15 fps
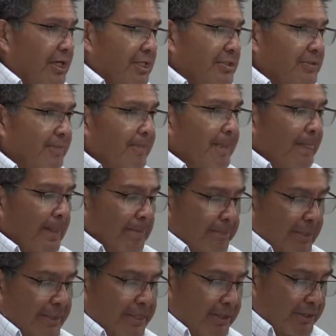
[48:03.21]
us.
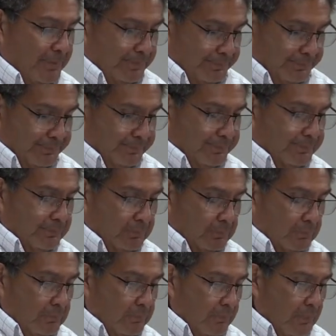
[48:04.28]
But here,
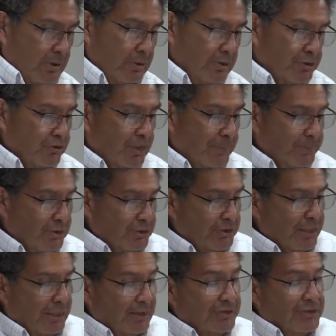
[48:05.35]
the scriptures
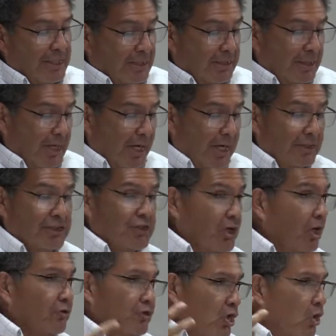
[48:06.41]
tell us that God is
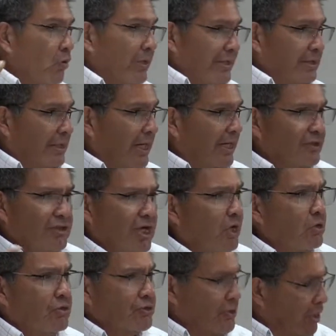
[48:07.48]
all knowing. God
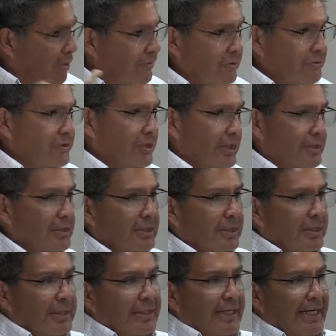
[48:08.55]
knows all those things.
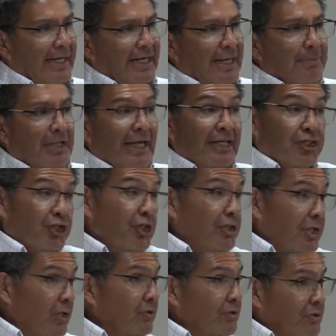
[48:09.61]
And I'm glad she
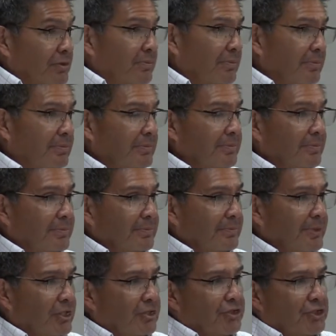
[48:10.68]
knows
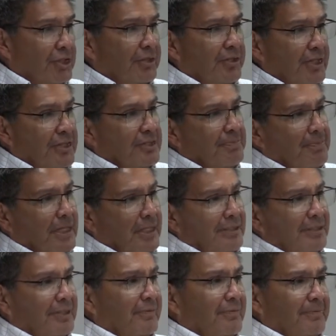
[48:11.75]
because she thinks my,
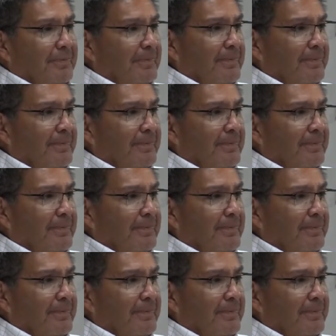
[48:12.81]
you know,